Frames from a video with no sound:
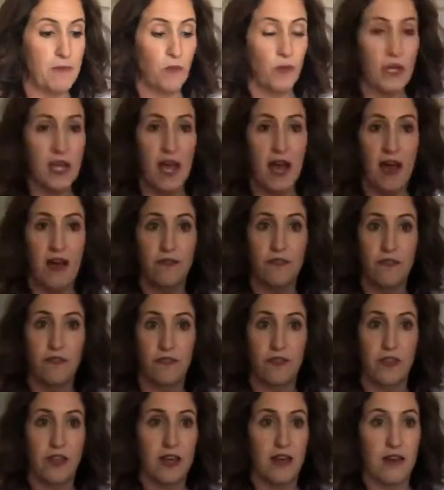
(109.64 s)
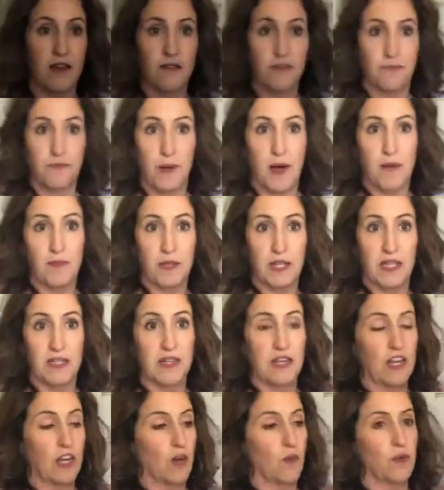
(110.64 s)
we have the
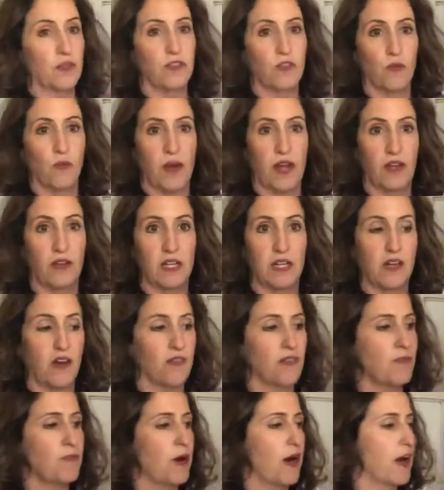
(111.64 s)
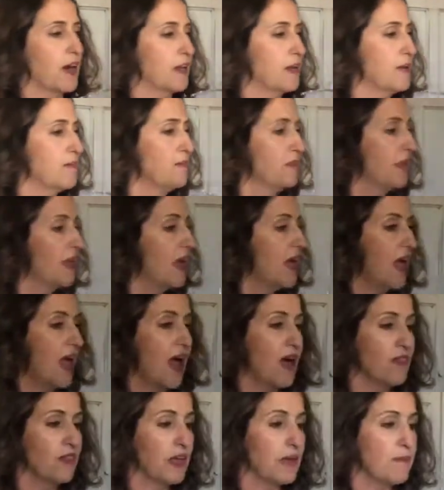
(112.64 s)
pumpkin here with the railing on the bottom,
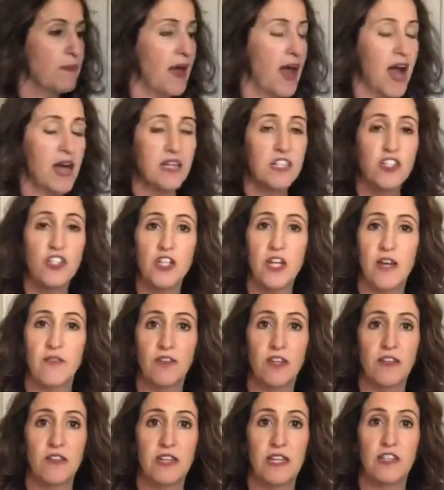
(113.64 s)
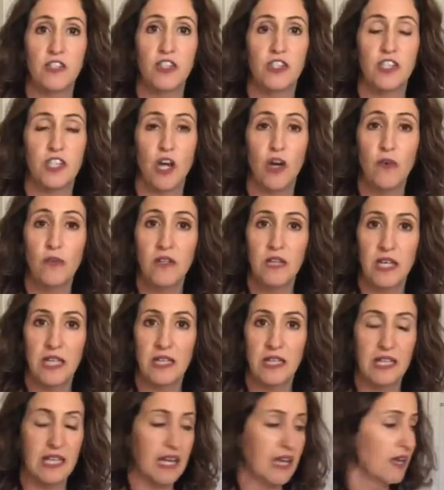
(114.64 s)
and they packaged everything so
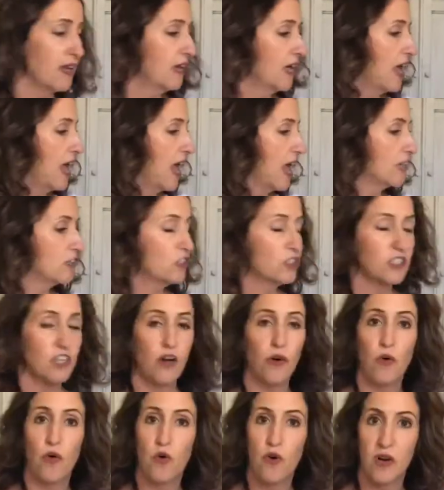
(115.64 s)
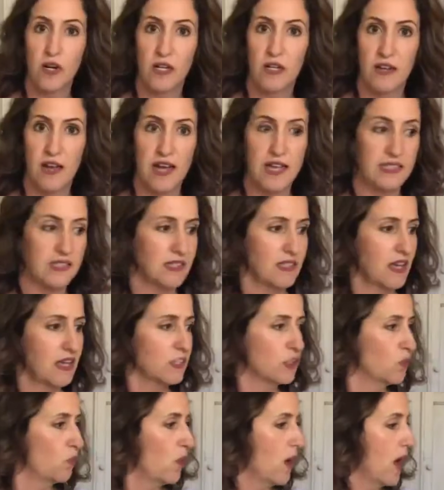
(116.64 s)
neatly and so organized
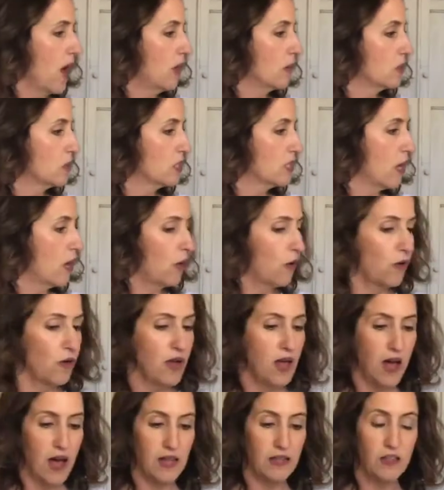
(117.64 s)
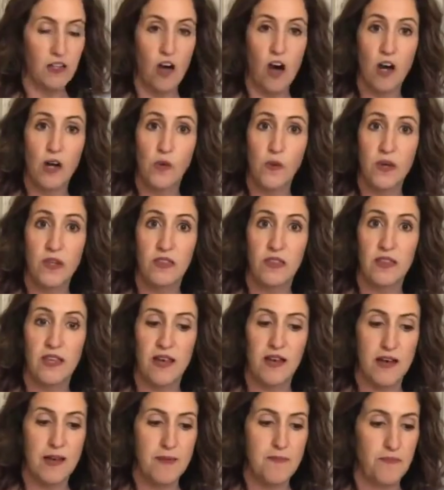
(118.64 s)
as well. So along with
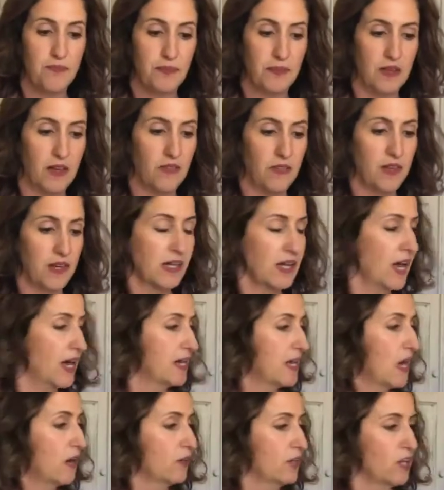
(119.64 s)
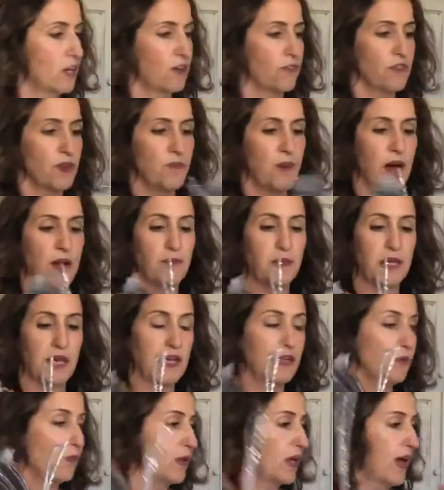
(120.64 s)
the cutout here of the
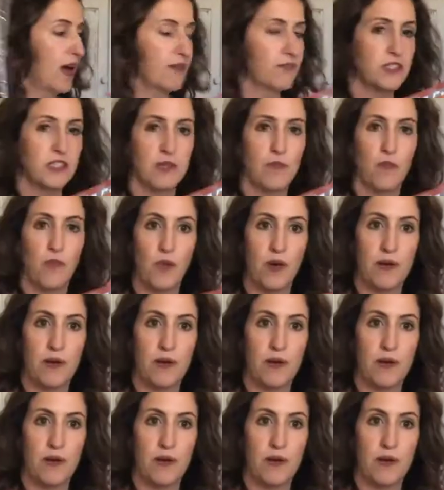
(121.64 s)
pumpkin, we have some